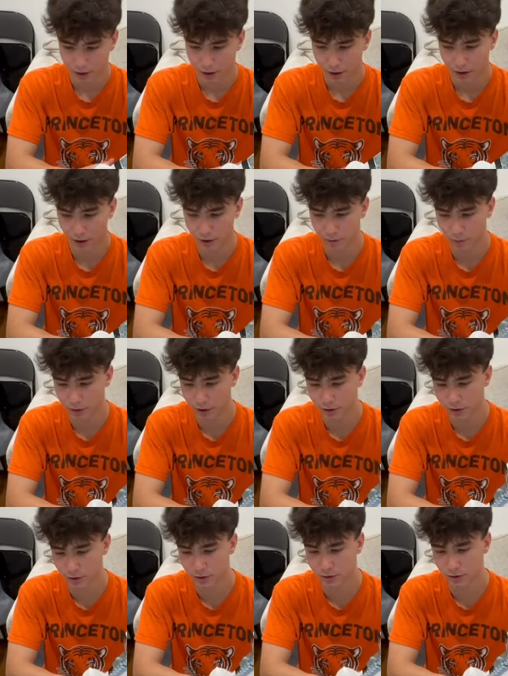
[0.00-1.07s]
And because
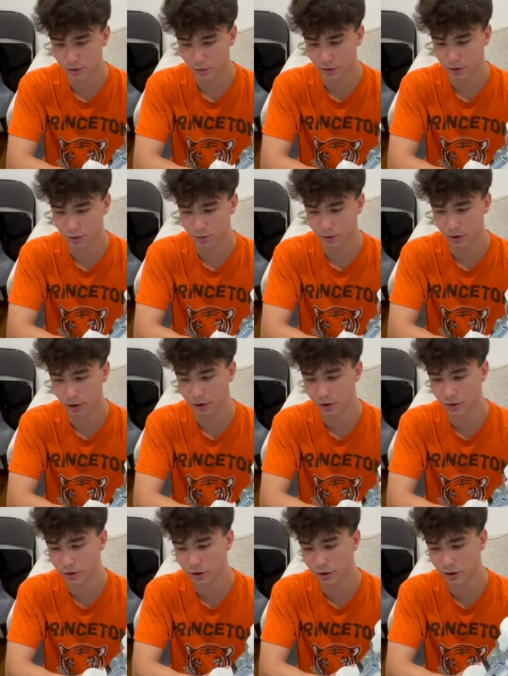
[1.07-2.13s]
the stored spring
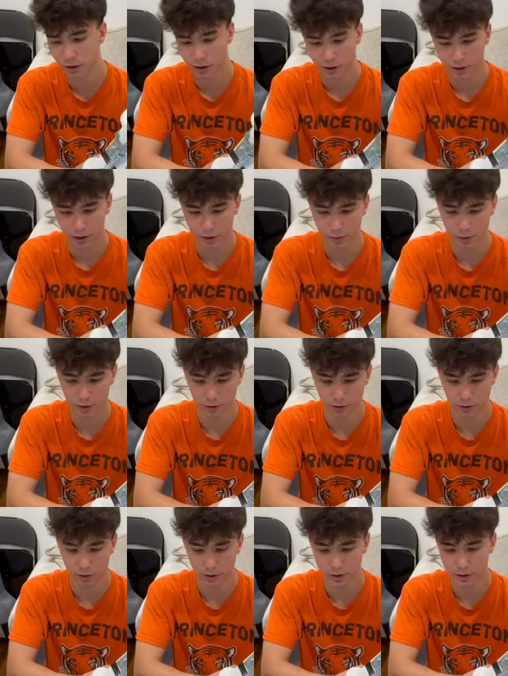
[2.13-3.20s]
energy can be
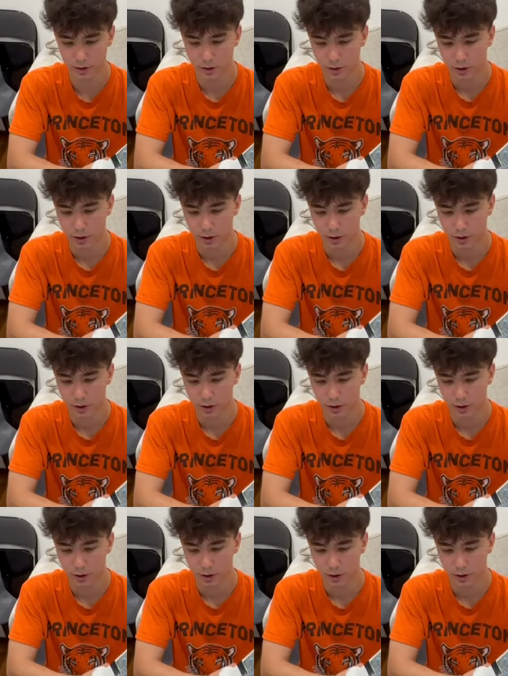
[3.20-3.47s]
released